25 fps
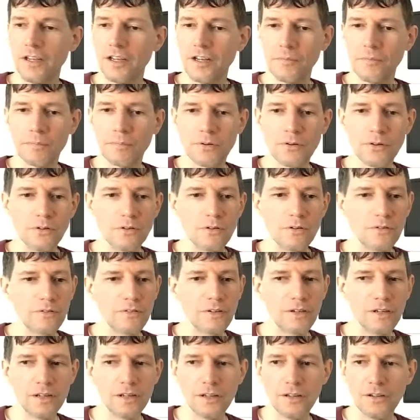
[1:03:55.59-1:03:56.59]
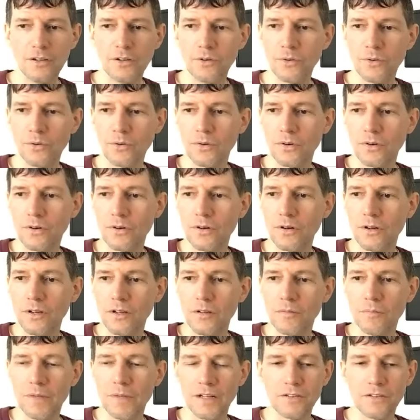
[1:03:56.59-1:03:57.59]
improving your
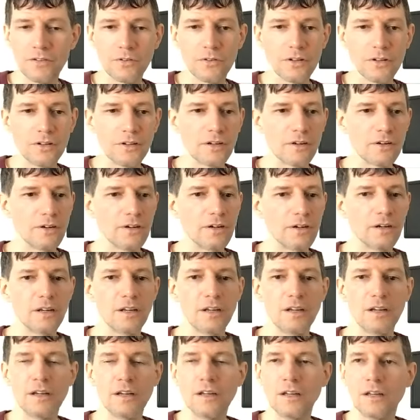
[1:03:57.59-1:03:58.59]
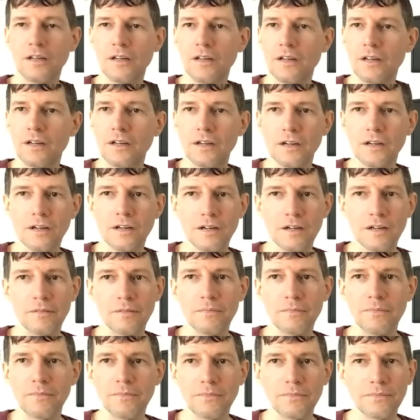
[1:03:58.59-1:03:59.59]
mental clarity
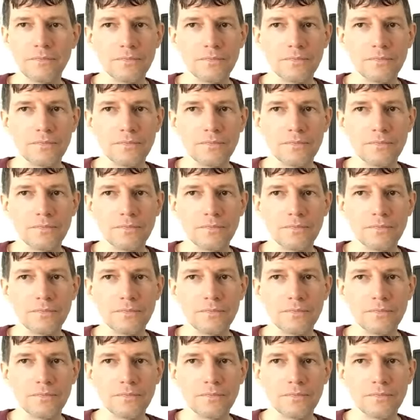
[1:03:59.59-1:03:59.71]
um,